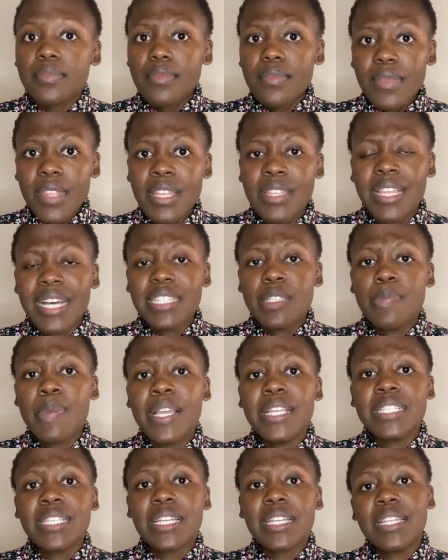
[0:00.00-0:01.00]
that's
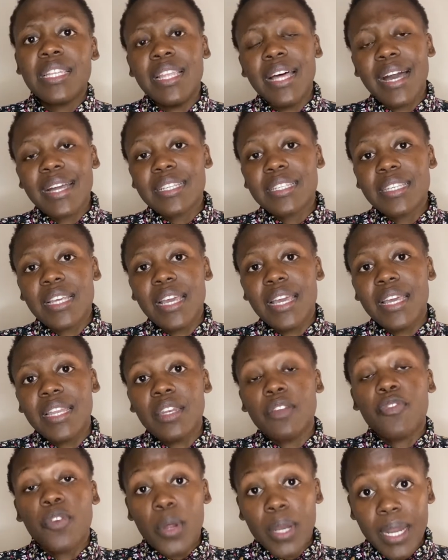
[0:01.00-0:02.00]
basically that. And
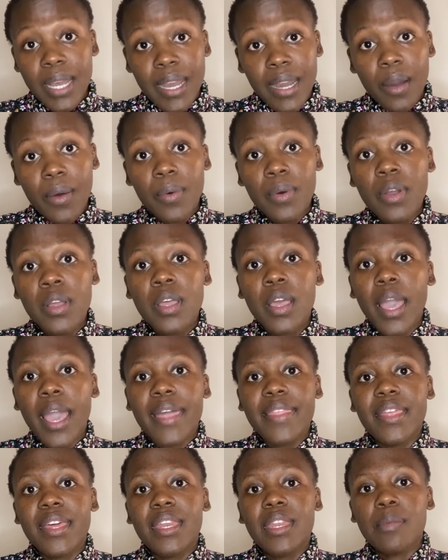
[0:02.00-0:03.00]
for now, and
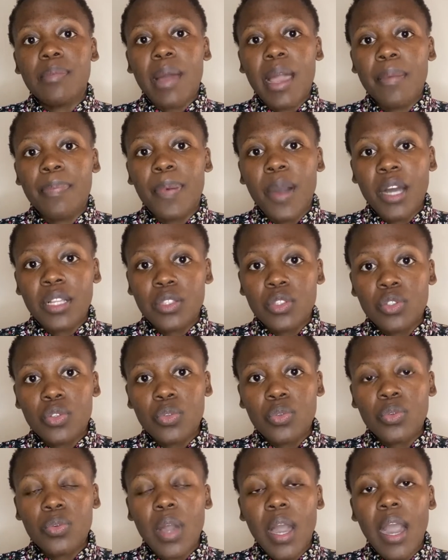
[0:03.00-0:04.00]
then in my part
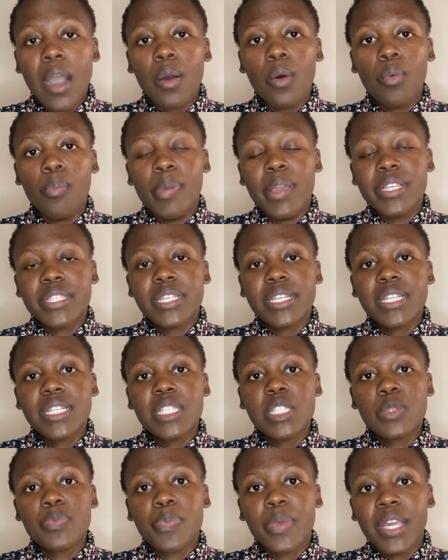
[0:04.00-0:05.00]
2, I will basically
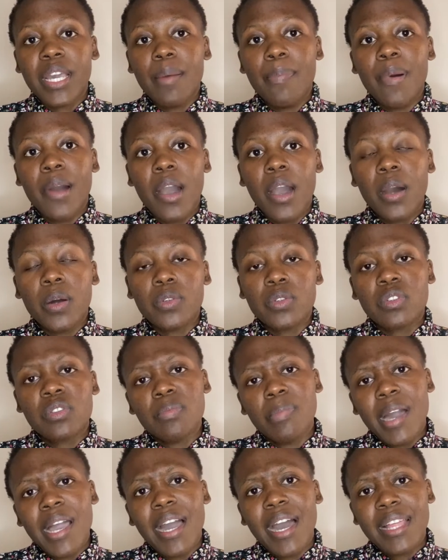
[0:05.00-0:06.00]
speak about
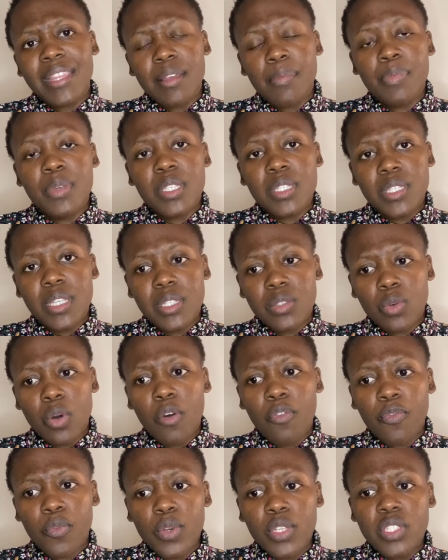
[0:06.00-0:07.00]
my other business,
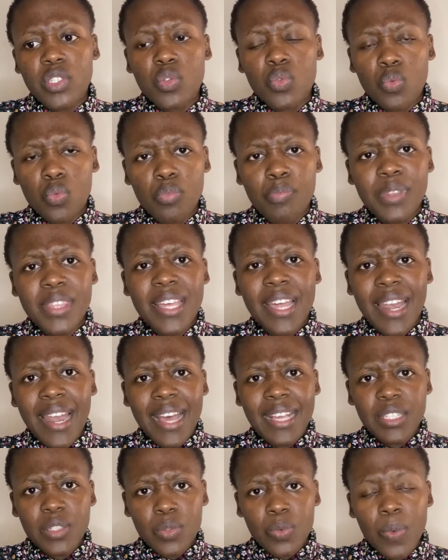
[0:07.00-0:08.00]
of which will be the
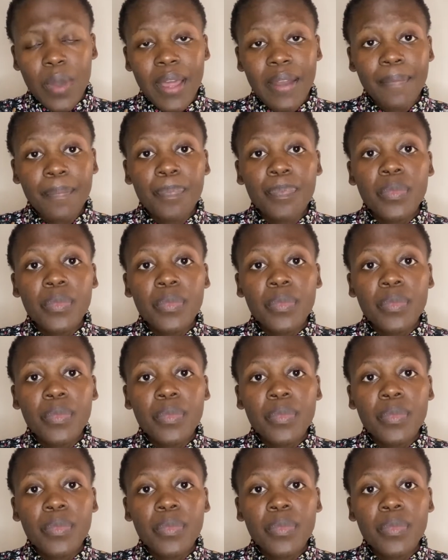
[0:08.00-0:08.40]
last one.